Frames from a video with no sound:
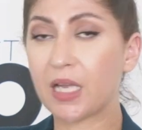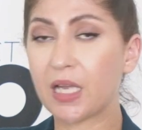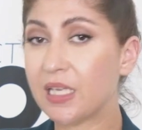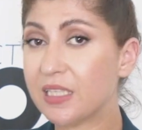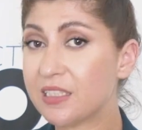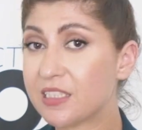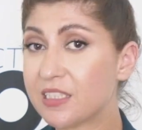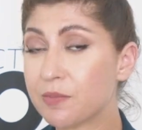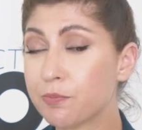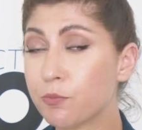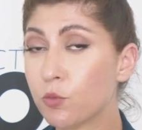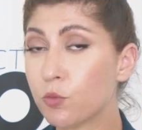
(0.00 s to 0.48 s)

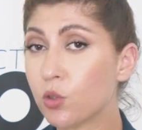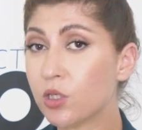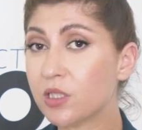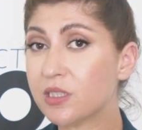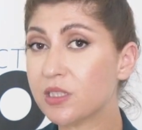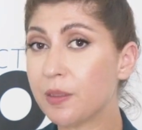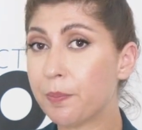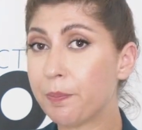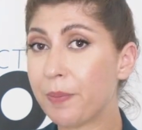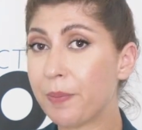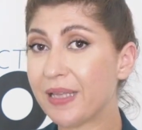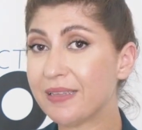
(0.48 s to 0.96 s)
It's more
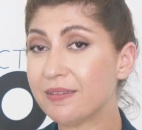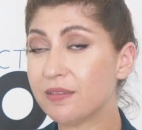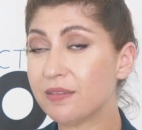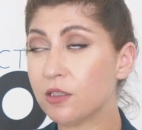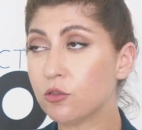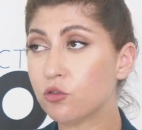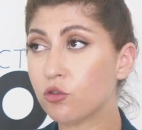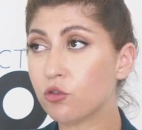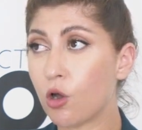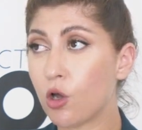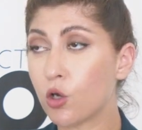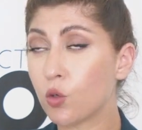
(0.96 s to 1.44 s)

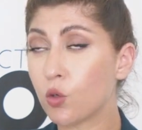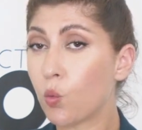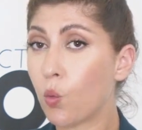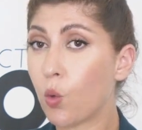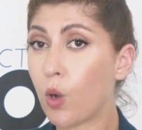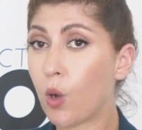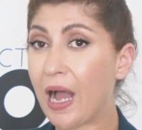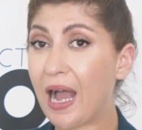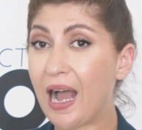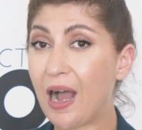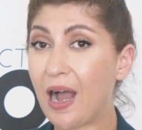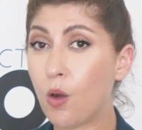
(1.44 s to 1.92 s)
dependent on
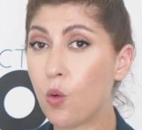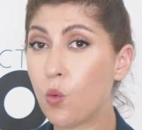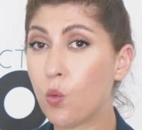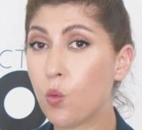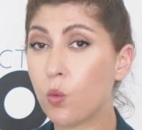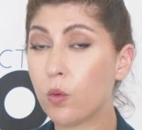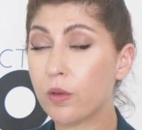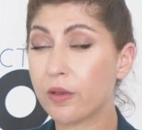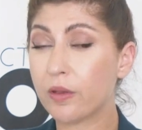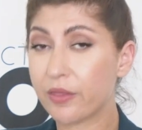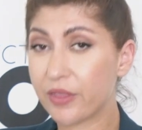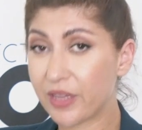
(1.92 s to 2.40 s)
how
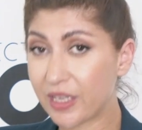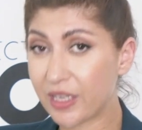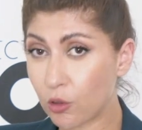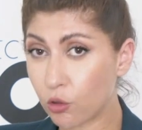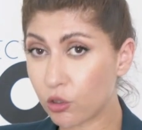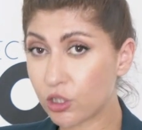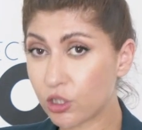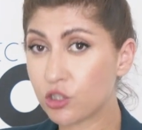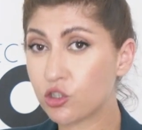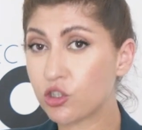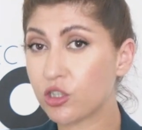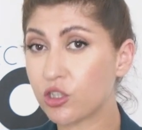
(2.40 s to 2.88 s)
the
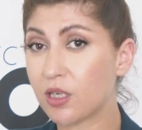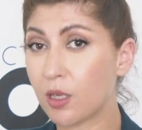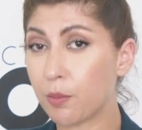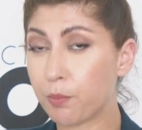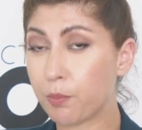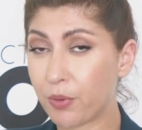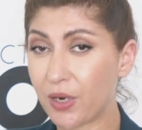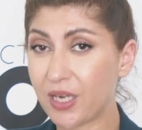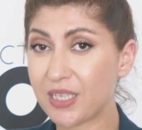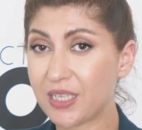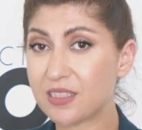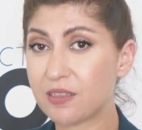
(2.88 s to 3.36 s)
original
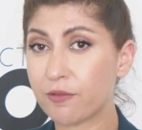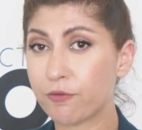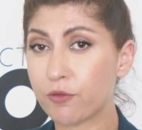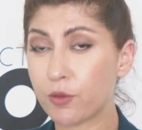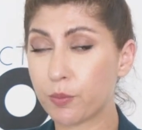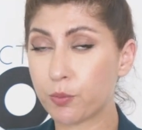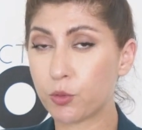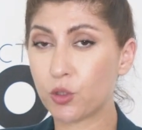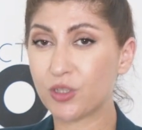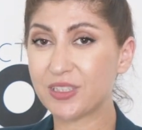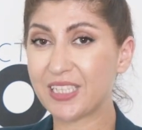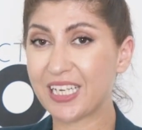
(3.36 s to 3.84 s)
price of
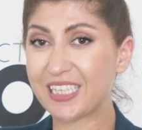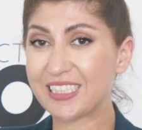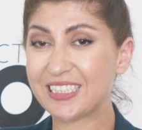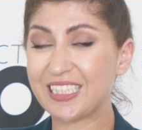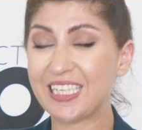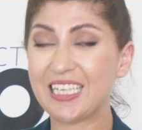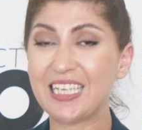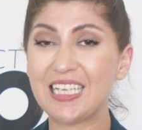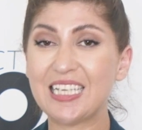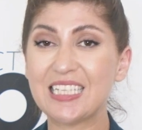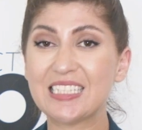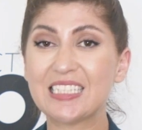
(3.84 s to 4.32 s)
the product
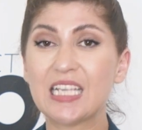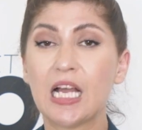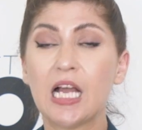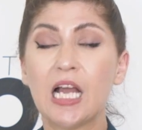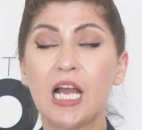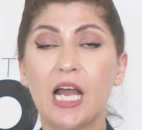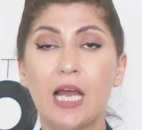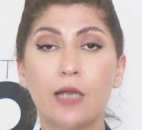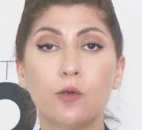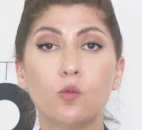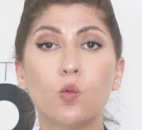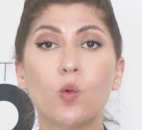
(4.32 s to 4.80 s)
is
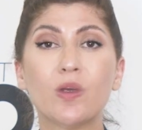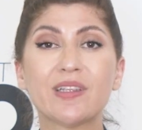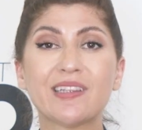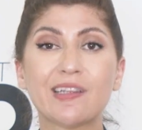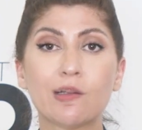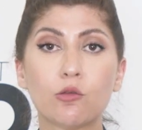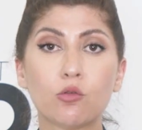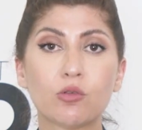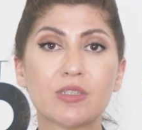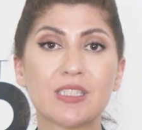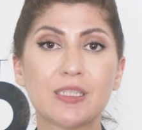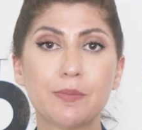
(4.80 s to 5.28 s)
and
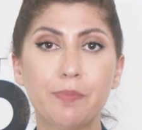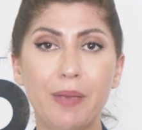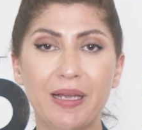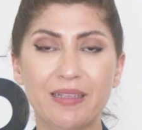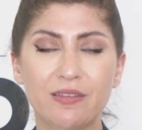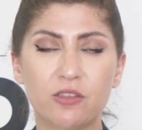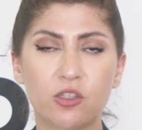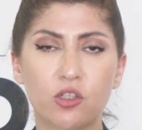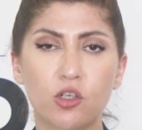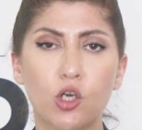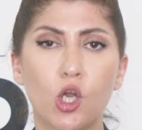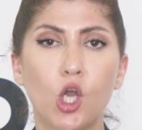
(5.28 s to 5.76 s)
what looks
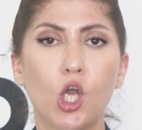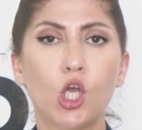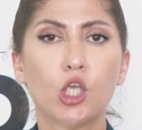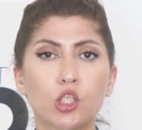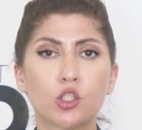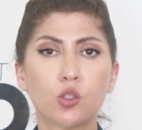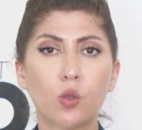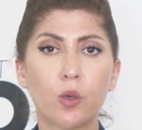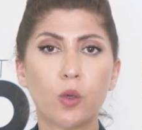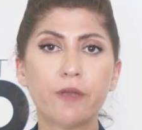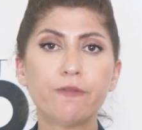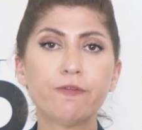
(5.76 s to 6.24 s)
better.
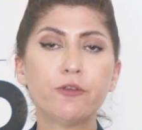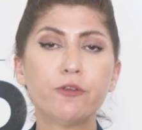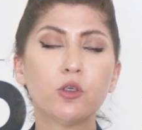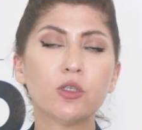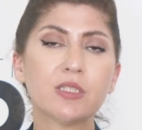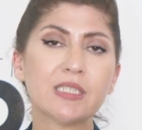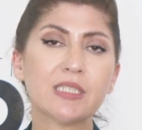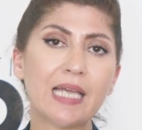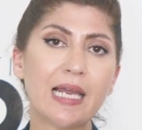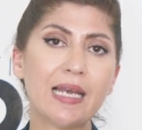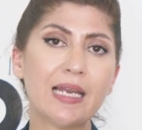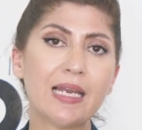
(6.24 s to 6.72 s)
So if
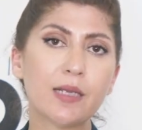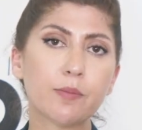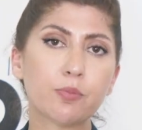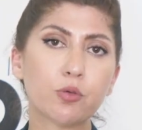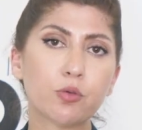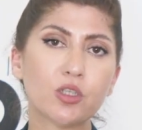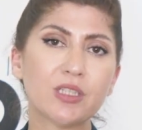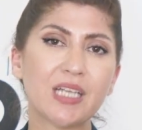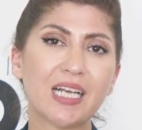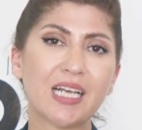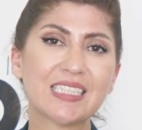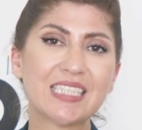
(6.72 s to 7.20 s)
you're selling
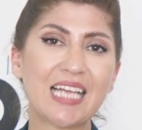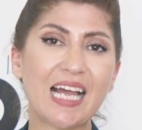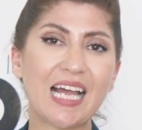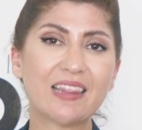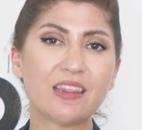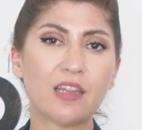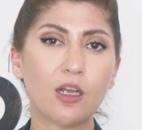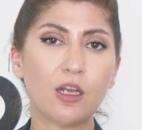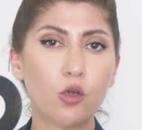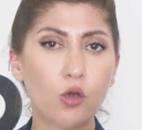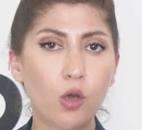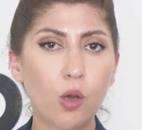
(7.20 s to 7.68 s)
products
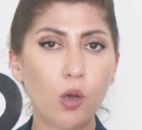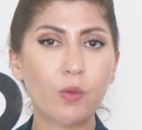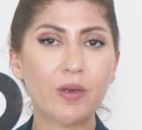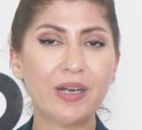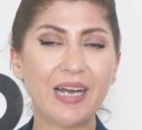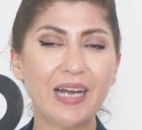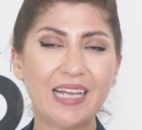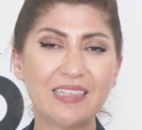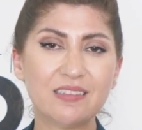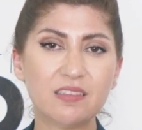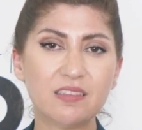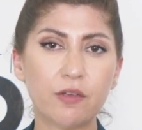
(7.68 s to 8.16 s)
at the lower
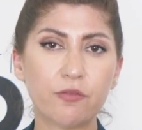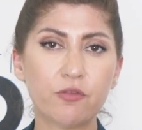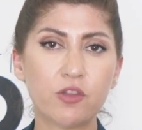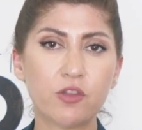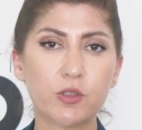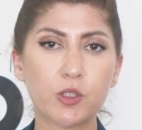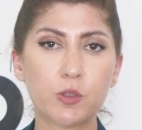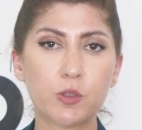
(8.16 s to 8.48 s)
end of the